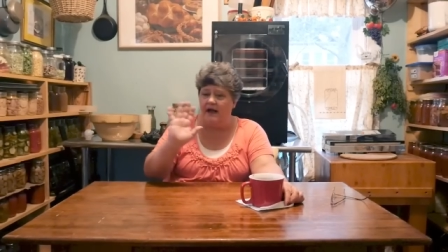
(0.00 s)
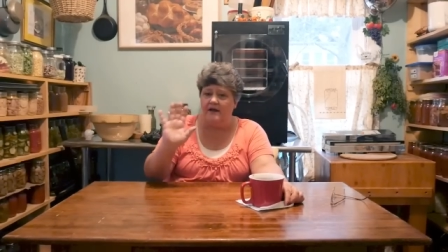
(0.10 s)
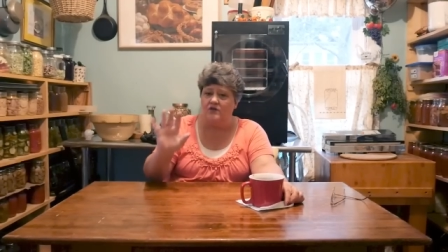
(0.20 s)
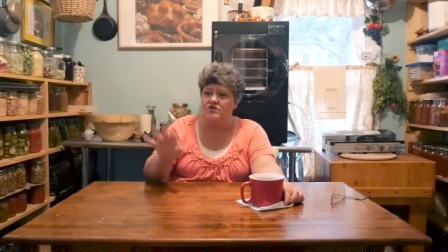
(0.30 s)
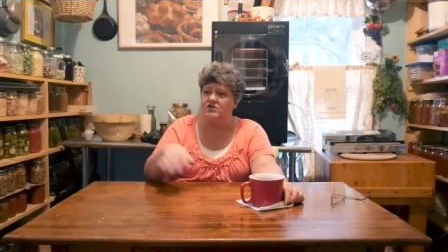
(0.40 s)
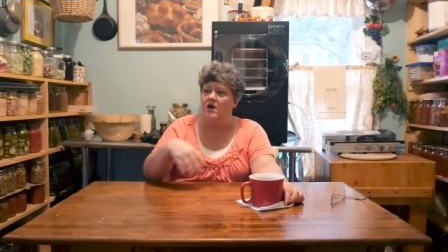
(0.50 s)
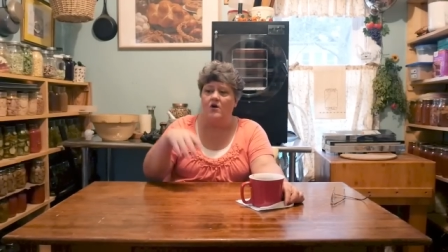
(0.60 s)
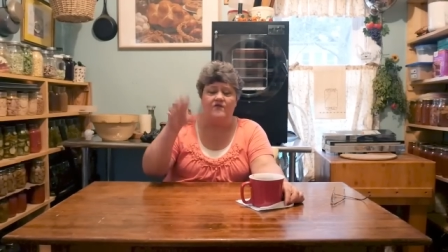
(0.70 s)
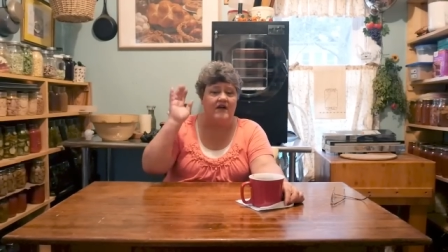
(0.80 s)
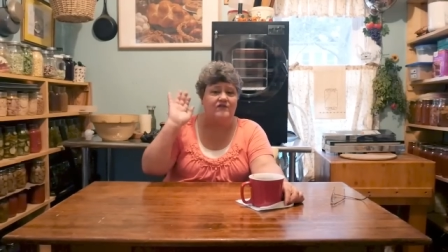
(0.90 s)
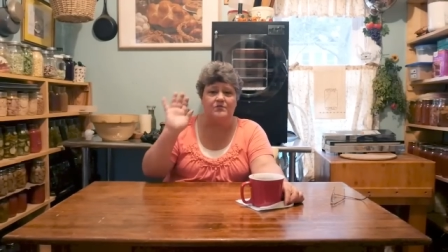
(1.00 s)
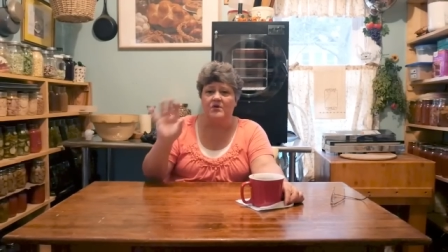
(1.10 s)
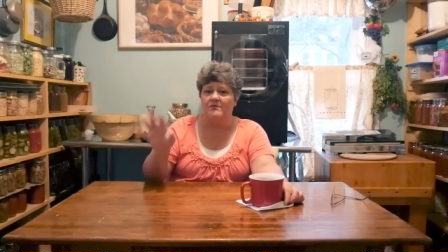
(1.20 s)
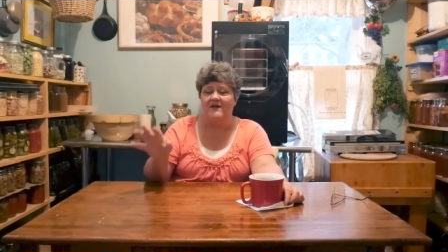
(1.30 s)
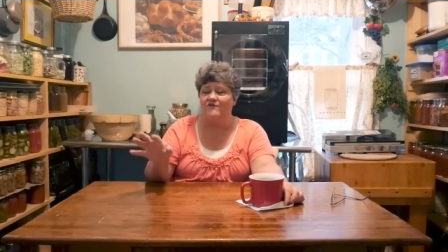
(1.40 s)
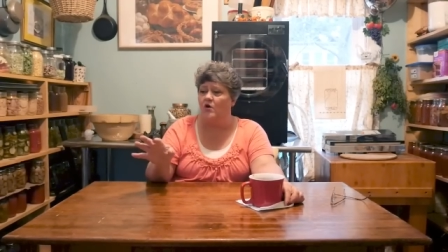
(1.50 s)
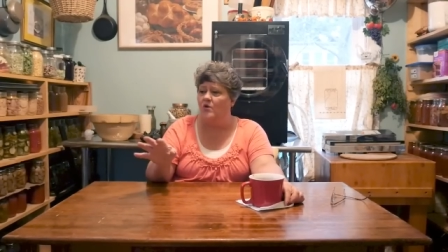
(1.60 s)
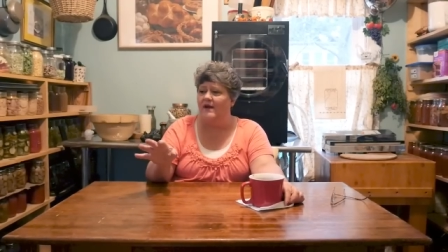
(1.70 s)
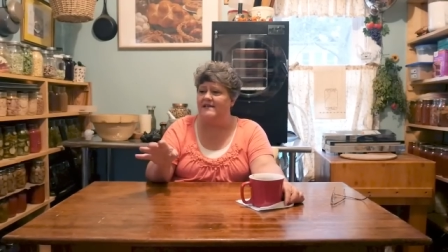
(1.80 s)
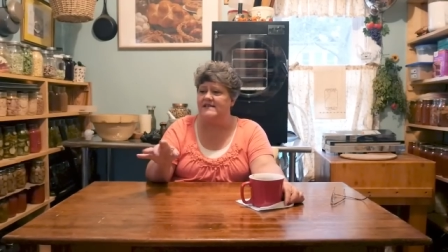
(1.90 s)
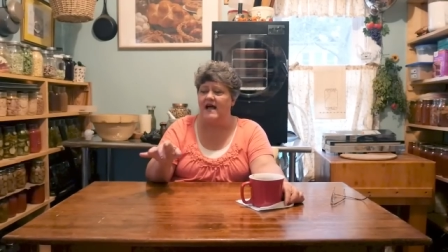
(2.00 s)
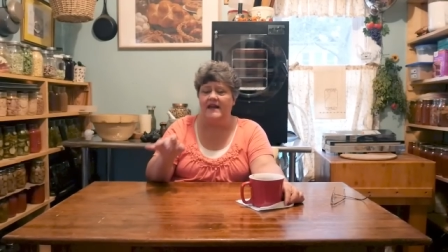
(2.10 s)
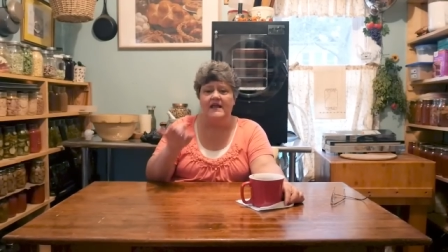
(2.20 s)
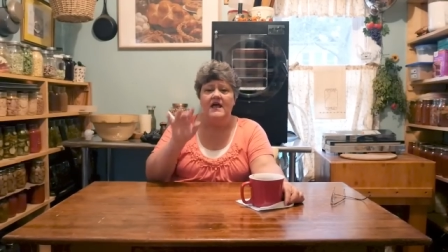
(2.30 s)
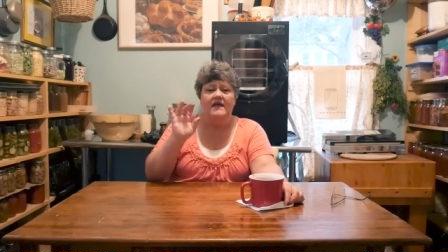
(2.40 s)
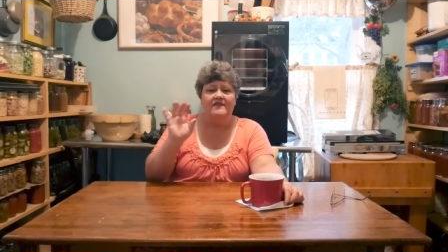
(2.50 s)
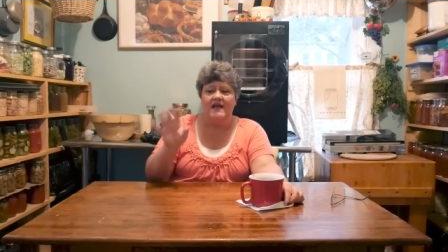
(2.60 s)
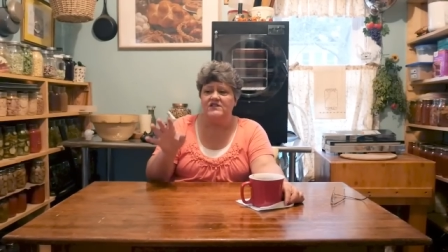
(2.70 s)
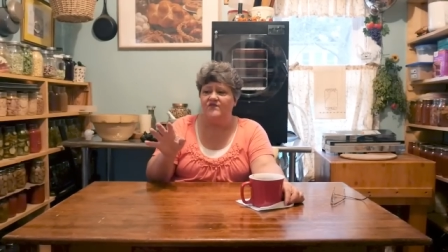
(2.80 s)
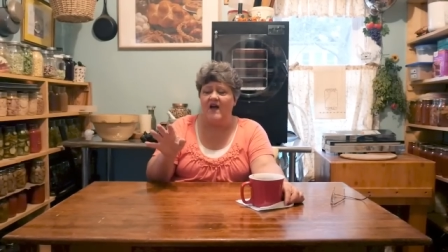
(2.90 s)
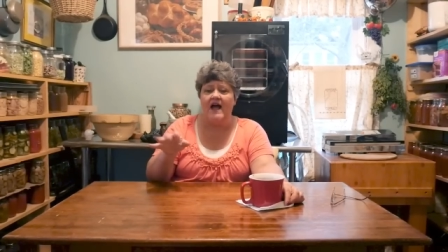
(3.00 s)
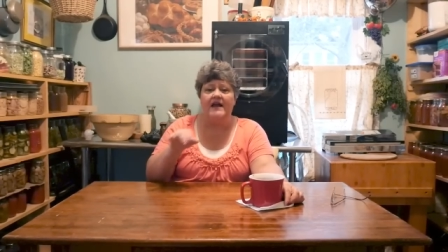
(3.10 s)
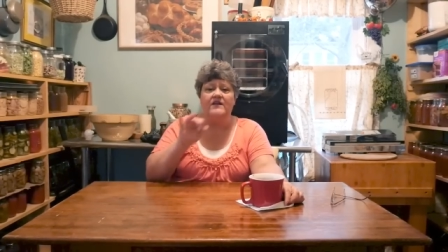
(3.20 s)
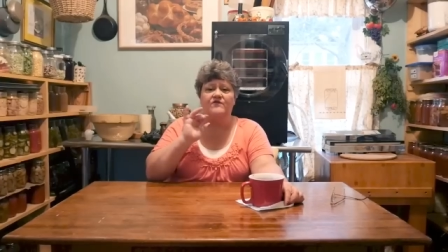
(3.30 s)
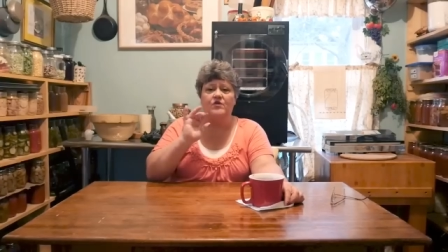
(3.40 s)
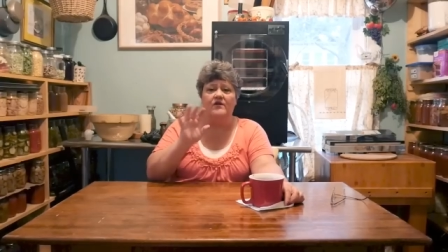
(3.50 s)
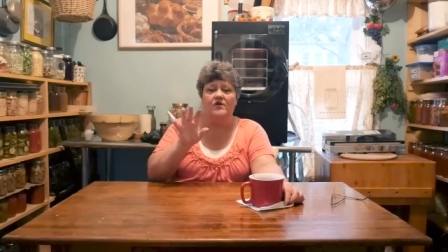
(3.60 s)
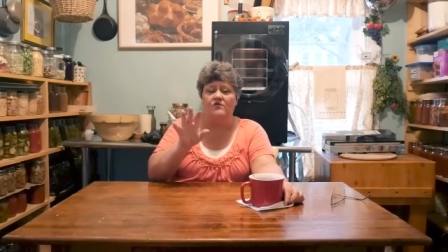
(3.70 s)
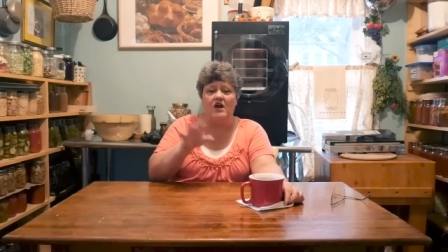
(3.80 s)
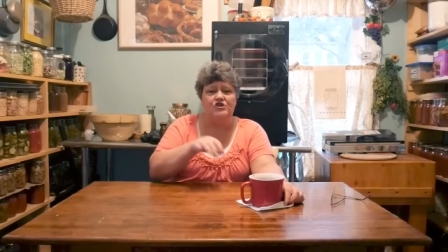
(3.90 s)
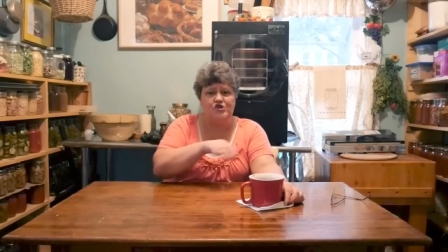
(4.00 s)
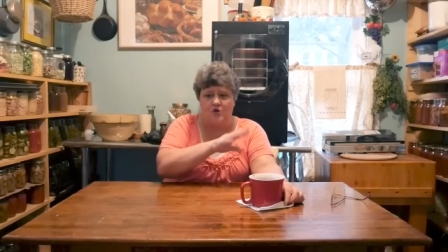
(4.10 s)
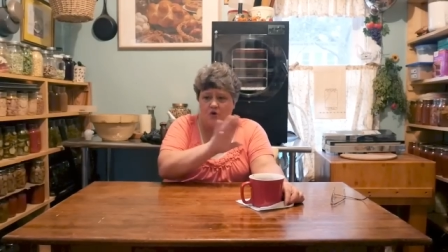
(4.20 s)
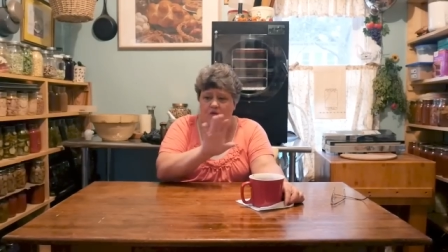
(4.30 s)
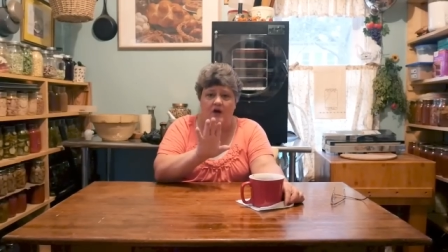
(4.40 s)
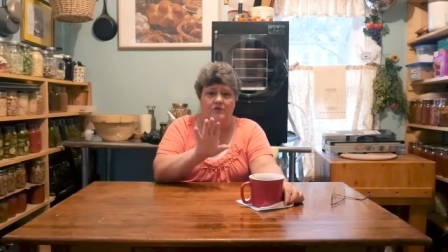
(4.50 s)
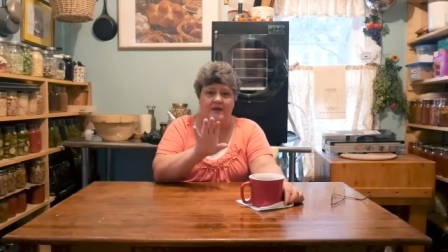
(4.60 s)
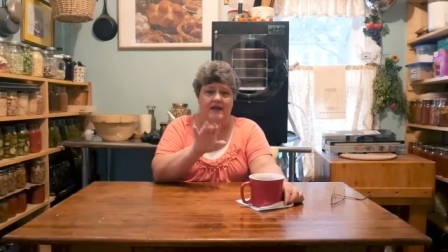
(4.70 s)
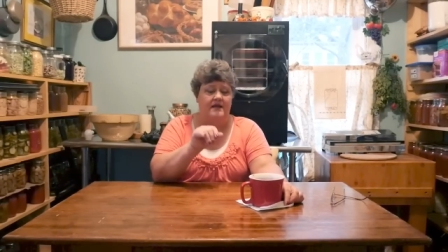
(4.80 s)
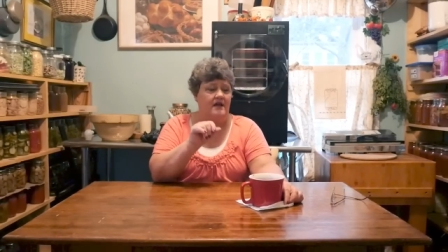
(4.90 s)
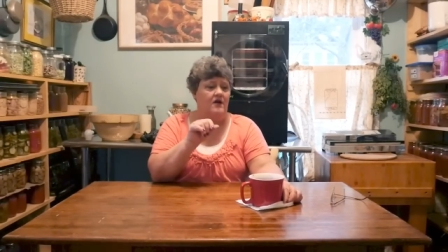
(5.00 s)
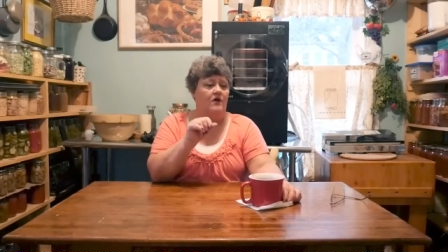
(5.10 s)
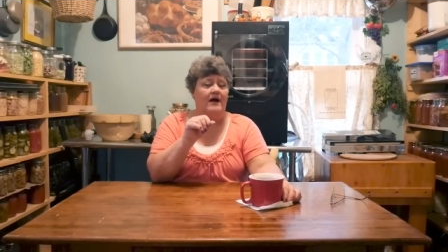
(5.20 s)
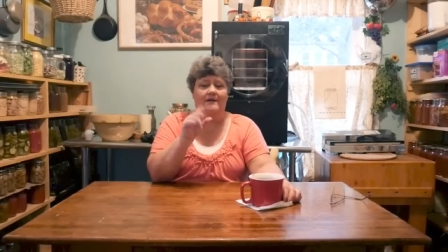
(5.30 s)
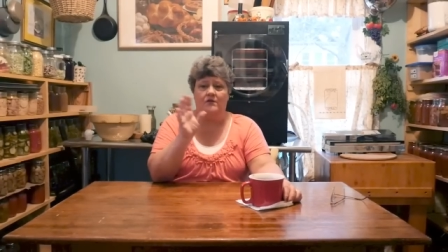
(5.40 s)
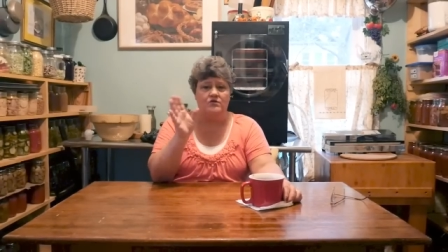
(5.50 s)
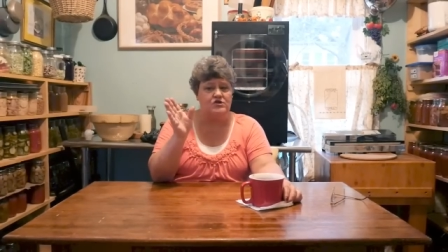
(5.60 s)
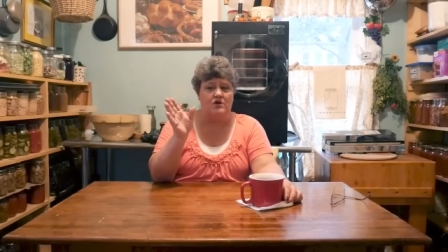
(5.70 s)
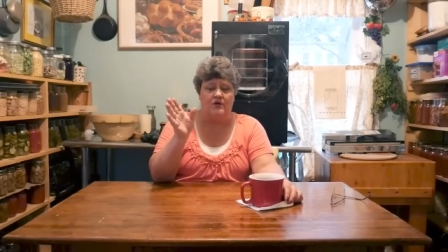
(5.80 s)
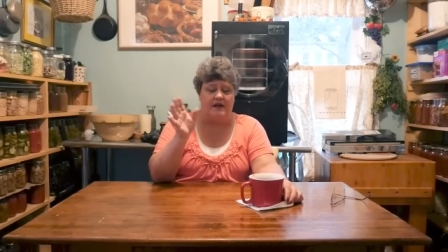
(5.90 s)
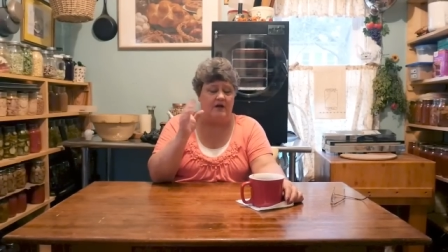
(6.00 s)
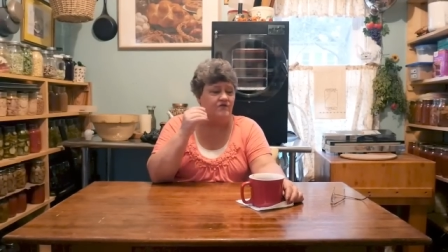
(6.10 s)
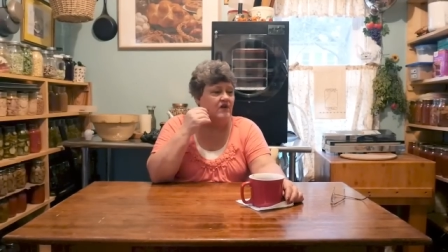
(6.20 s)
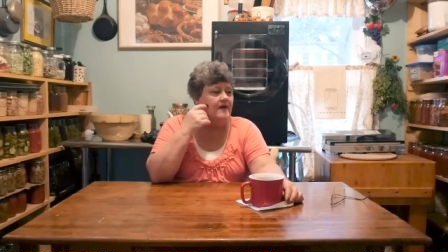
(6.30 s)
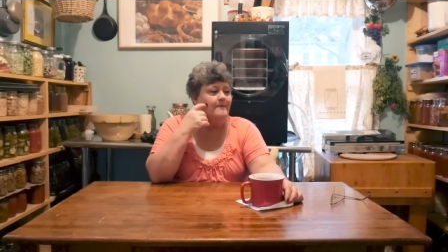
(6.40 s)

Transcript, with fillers: I go slow. If I have to put my four ways on, that's fine. If you're in a rush, go around me. You know, I go slow enough.